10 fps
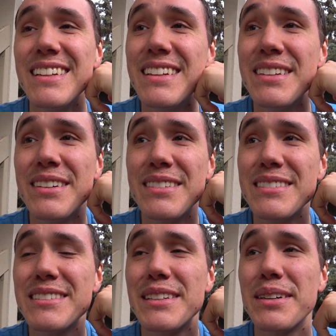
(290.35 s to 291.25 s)
You know.
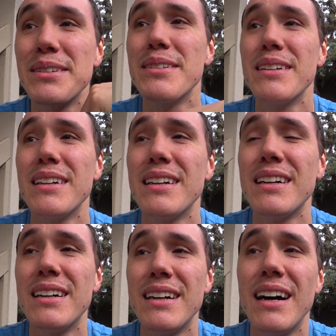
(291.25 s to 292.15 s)
So
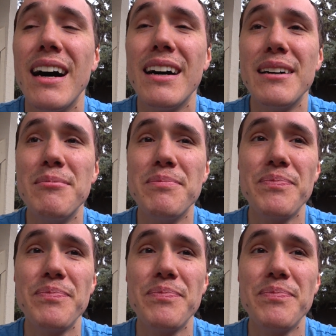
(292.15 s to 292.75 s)
I